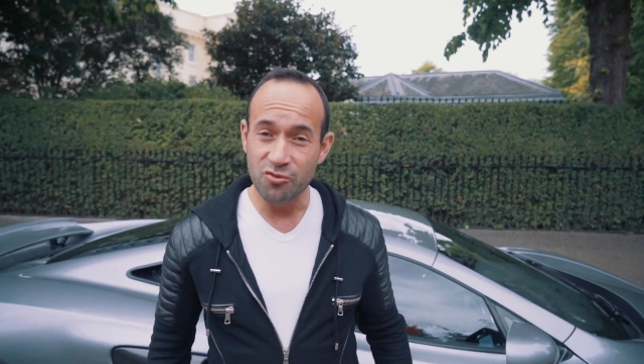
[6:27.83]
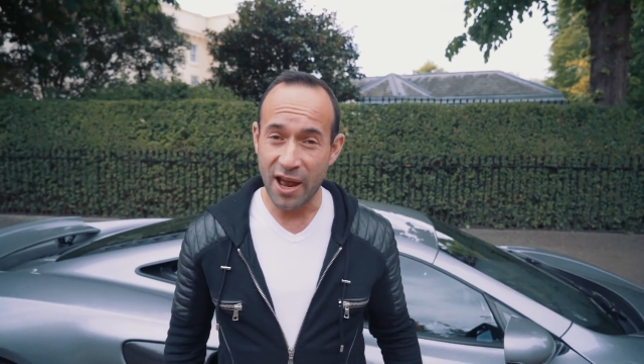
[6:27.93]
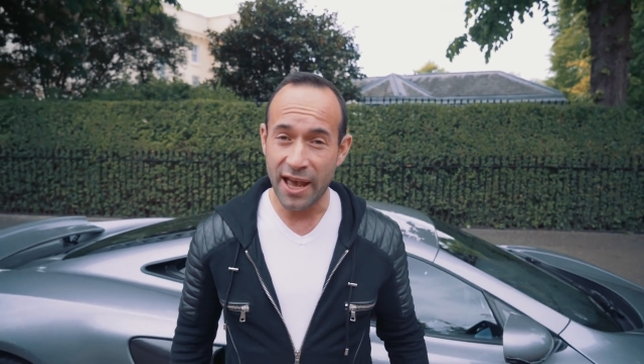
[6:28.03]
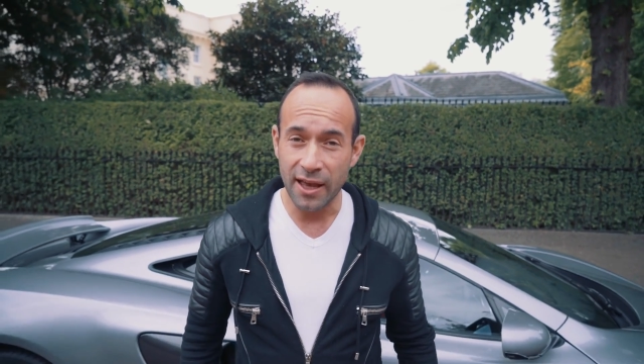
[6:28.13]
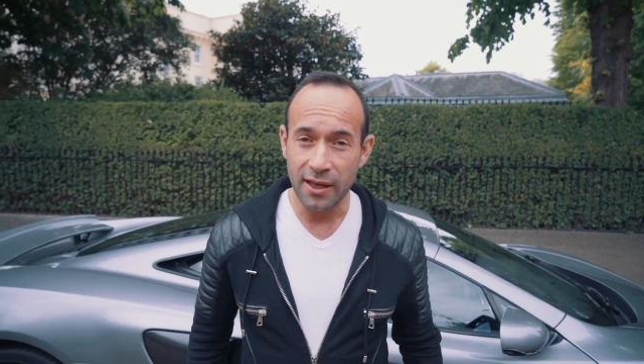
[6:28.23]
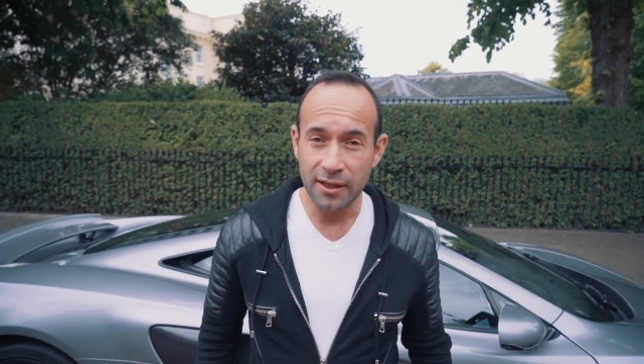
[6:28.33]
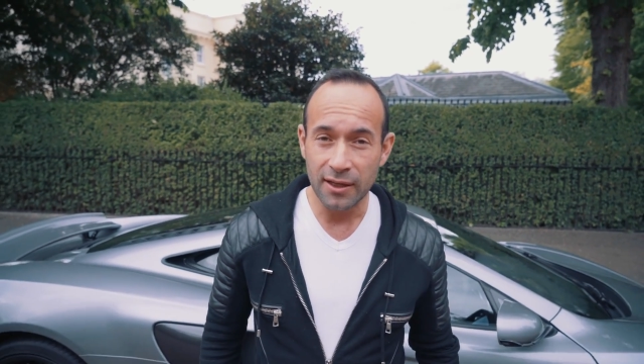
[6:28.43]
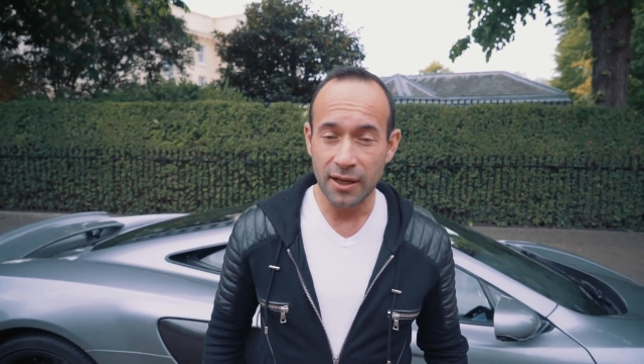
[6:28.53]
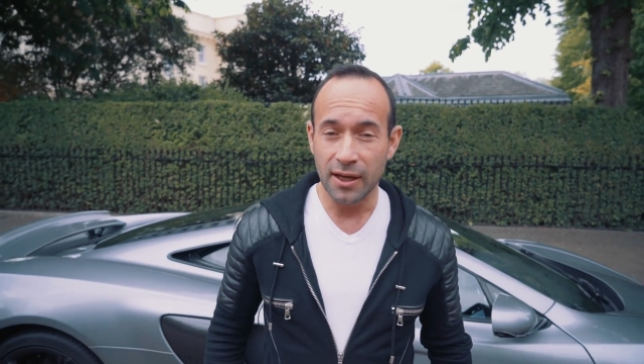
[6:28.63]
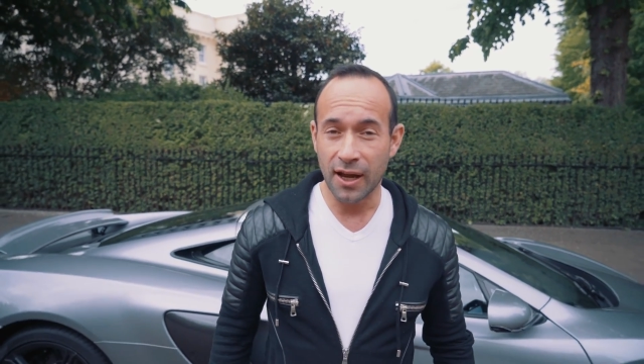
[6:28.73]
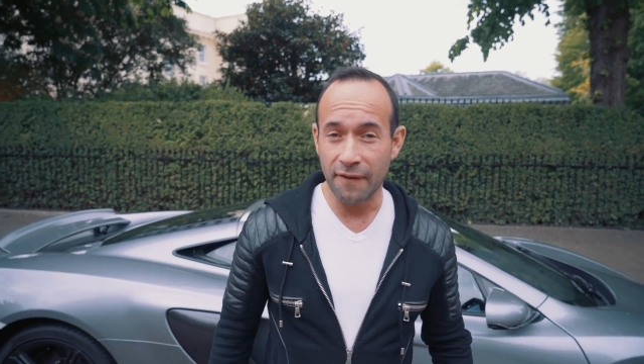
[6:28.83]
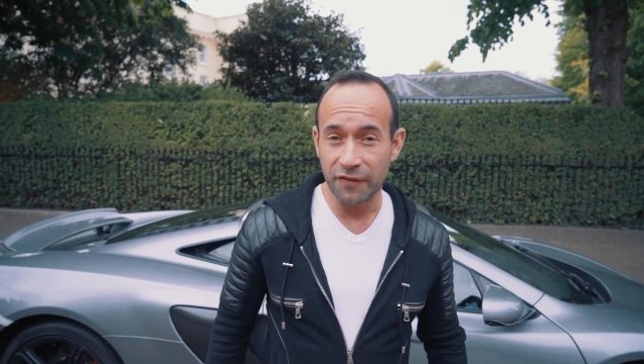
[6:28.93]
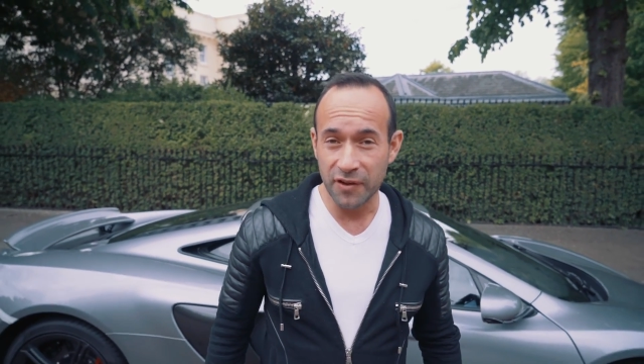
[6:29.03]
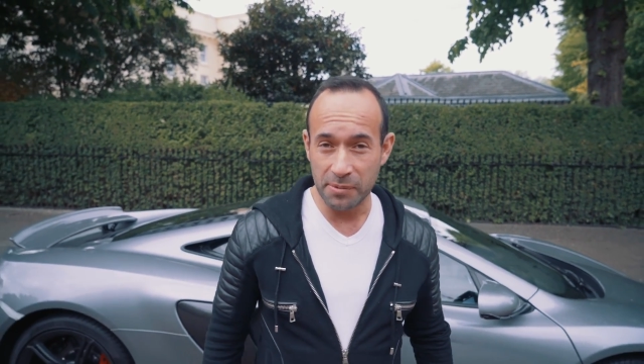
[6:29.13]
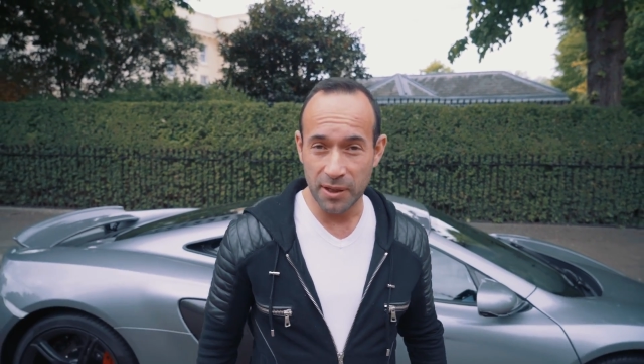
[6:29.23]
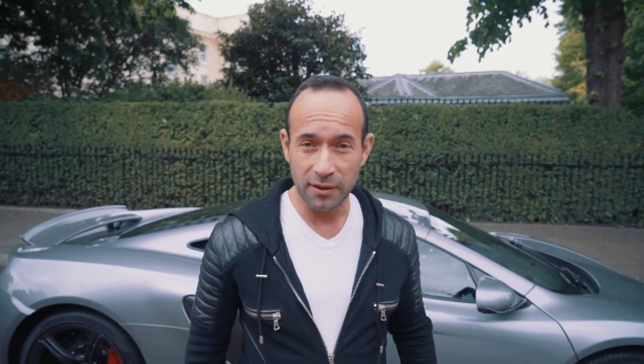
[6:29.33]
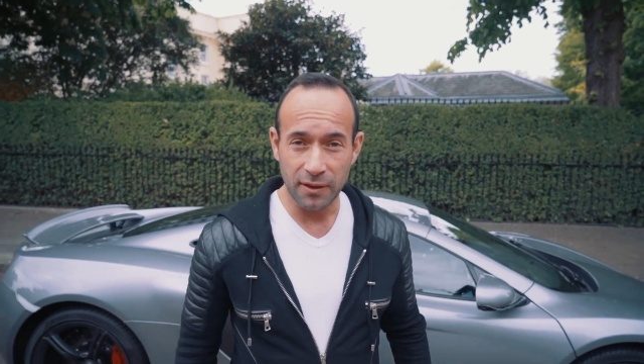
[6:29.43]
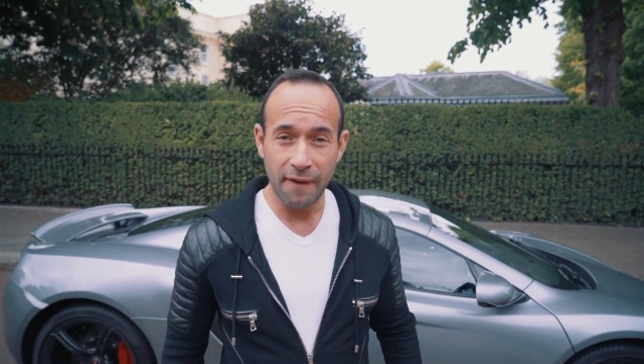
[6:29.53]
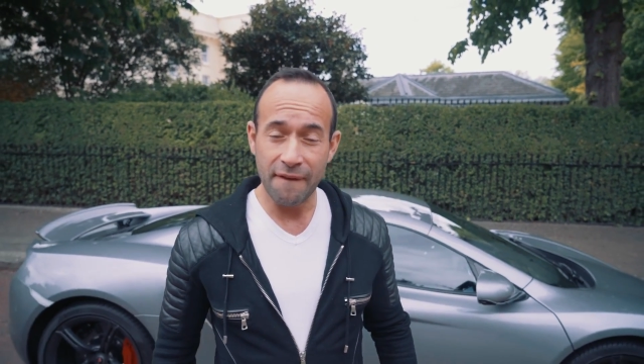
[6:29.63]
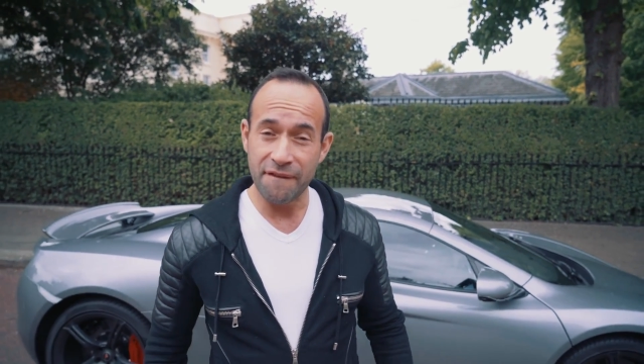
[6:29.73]
Rare, comfortable,
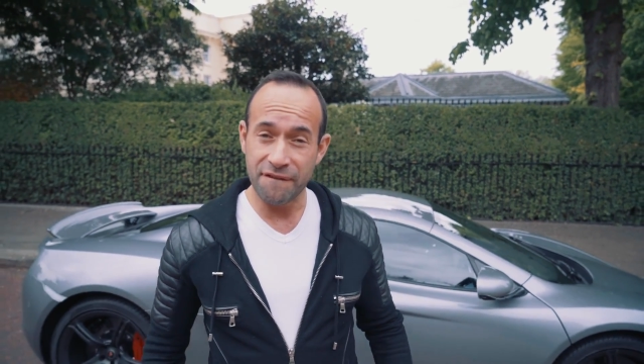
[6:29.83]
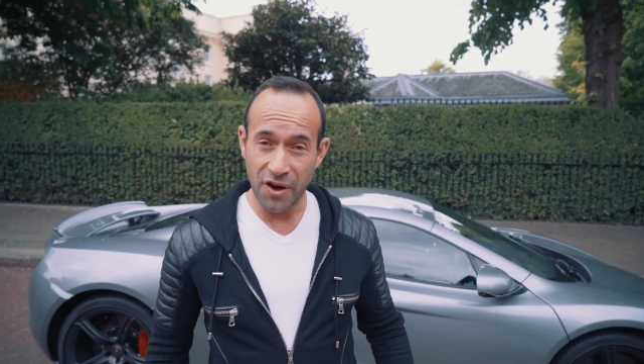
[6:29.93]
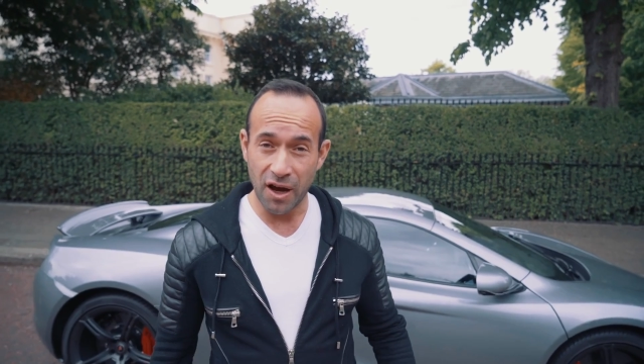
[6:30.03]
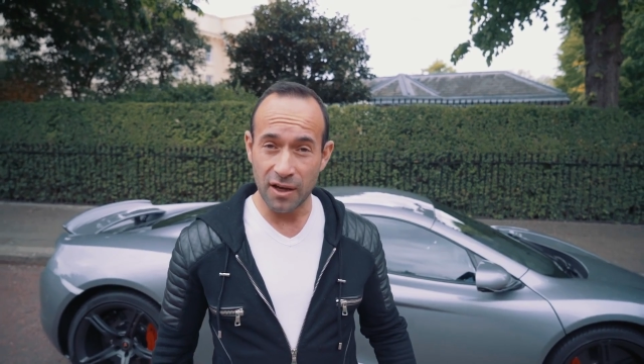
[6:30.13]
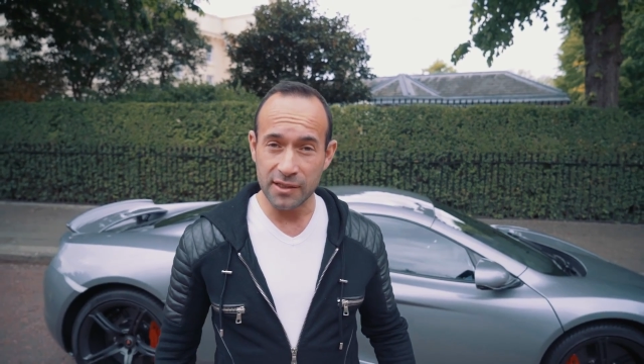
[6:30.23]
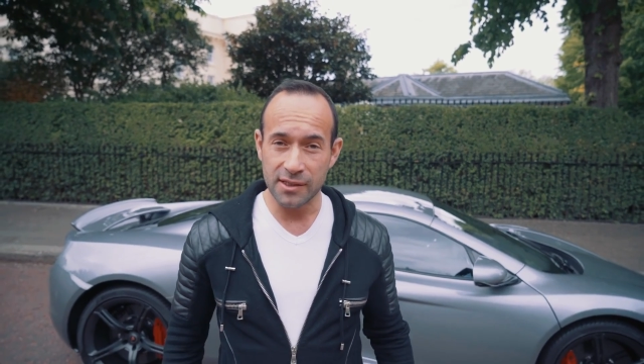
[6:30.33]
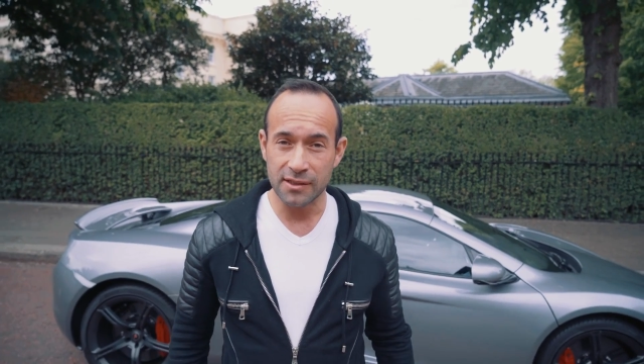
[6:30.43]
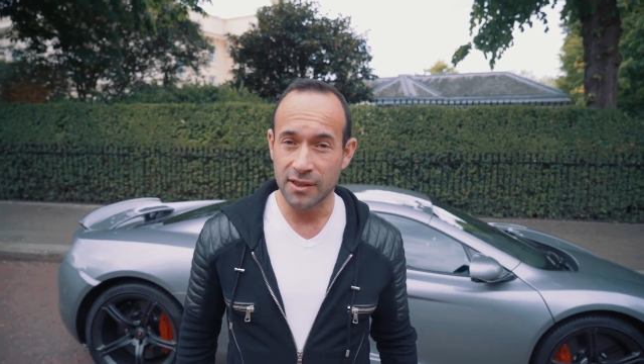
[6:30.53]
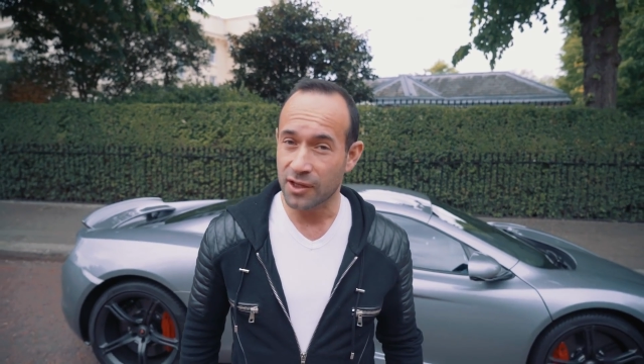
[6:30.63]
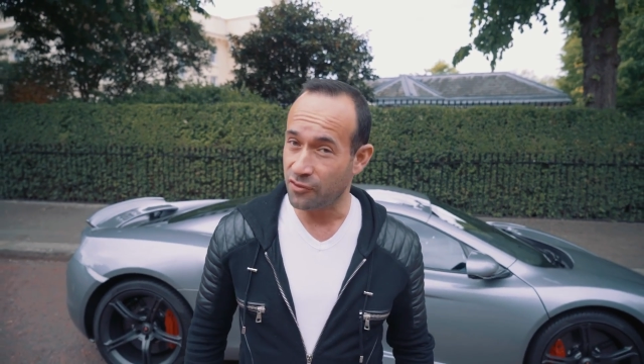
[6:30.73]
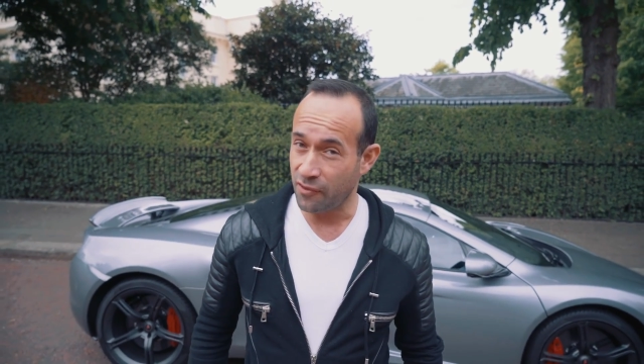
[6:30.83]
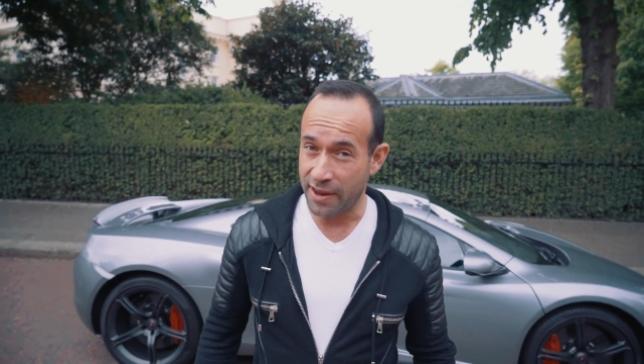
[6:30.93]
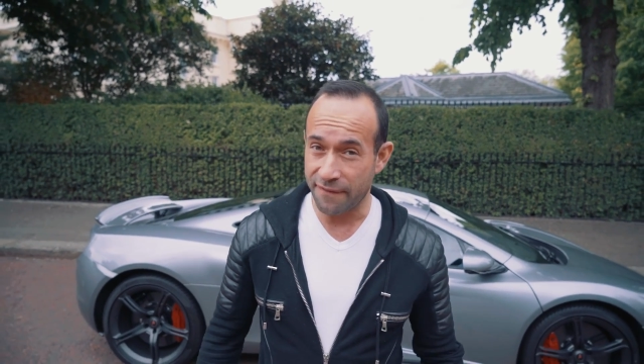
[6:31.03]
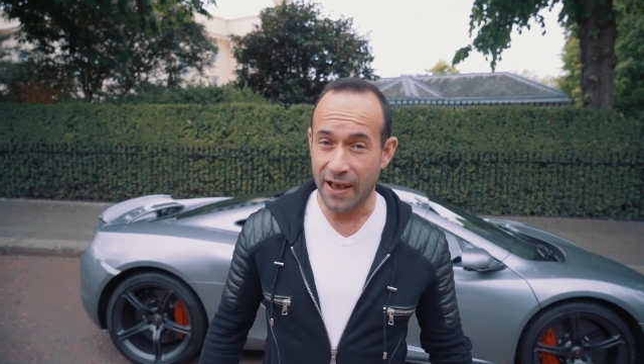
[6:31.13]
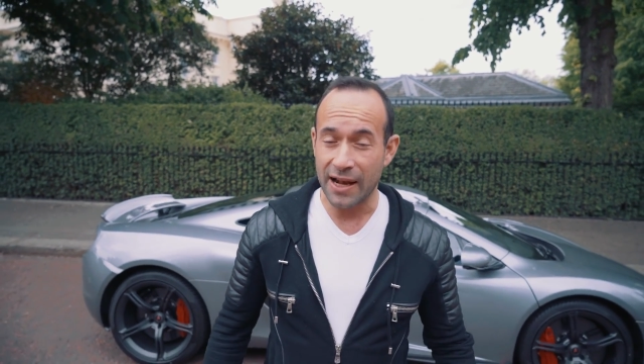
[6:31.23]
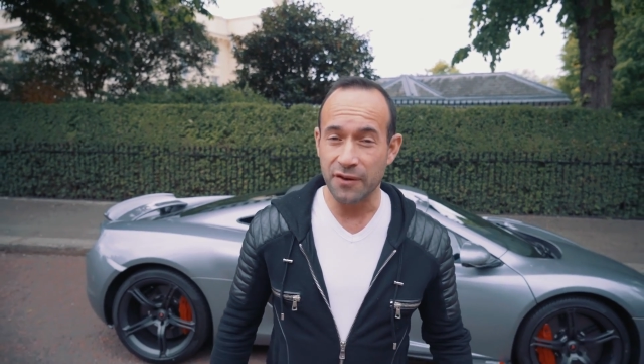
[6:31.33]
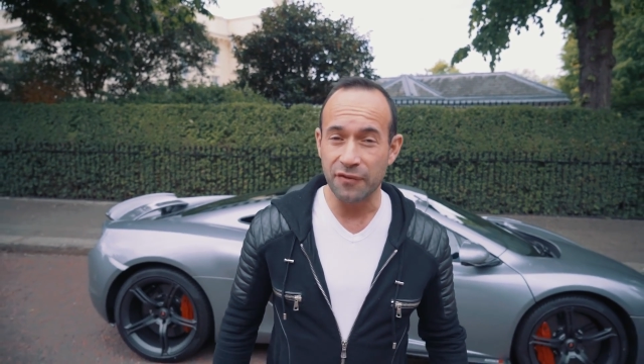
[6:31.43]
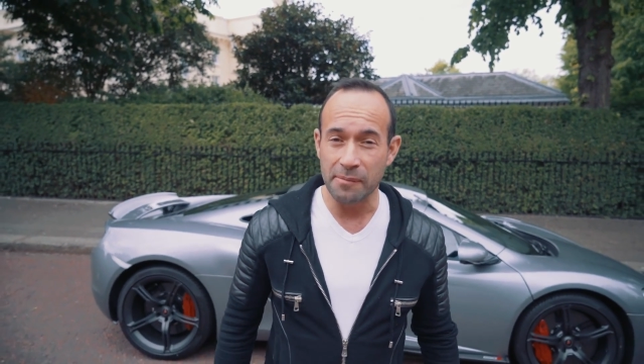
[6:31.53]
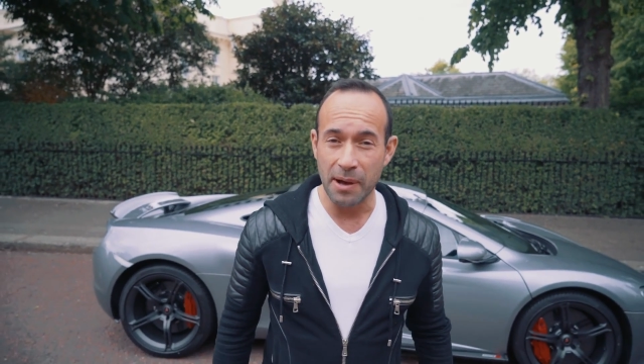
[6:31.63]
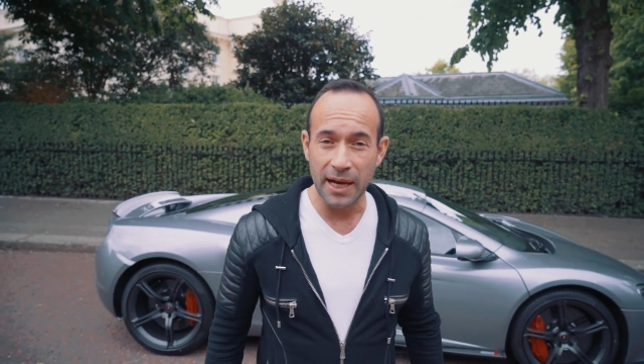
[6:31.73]
fast, great value
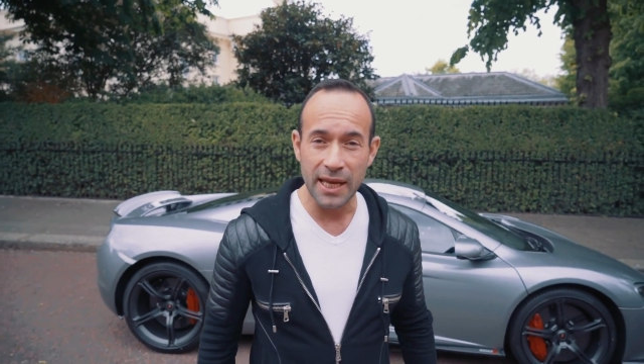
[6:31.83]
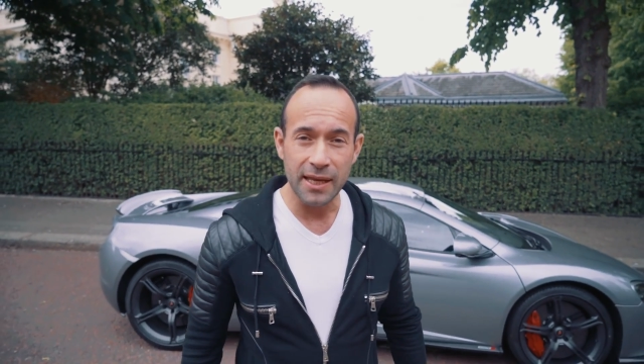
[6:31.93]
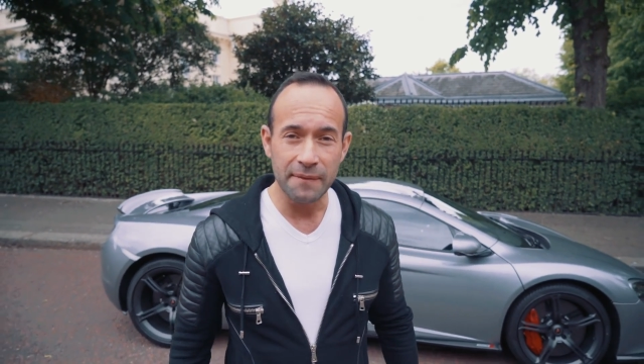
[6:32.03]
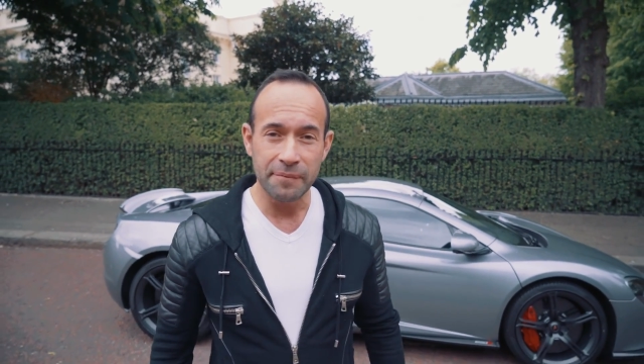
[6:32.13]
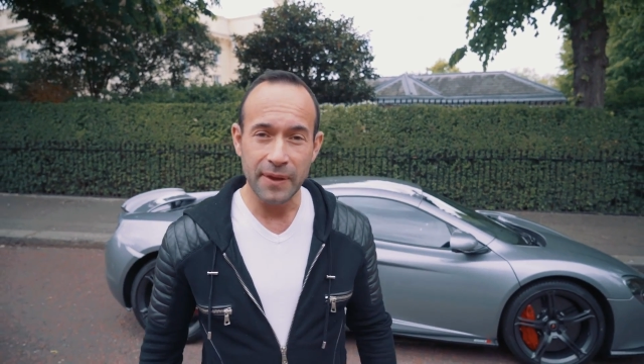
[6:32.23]
for money,